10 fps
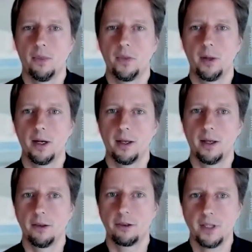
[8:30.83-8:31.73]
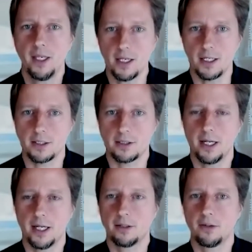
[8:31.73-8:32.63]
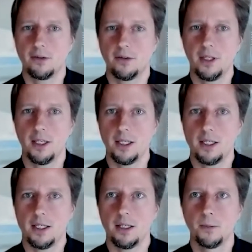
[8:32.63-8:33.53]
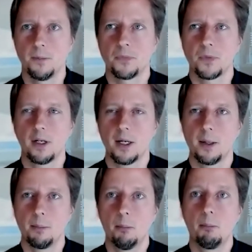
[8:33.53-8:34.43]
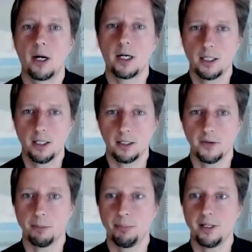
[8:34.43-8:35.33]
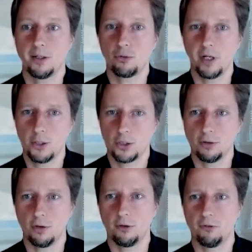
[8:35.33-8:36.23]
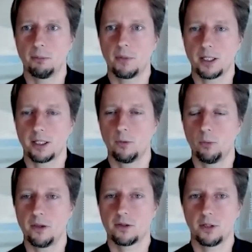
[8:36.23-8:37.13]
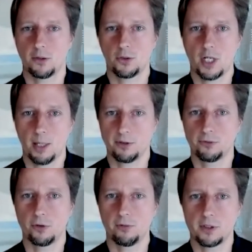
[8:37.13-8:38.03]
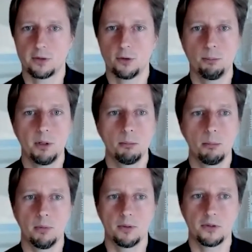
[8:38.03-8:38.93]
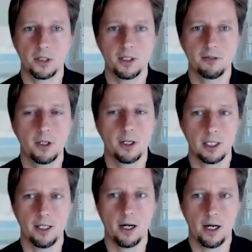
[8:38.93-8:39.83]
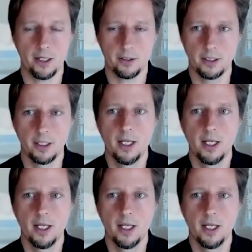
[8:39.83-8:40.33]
The thing is that the market and the penetration of the market with such types of services could be significantly higher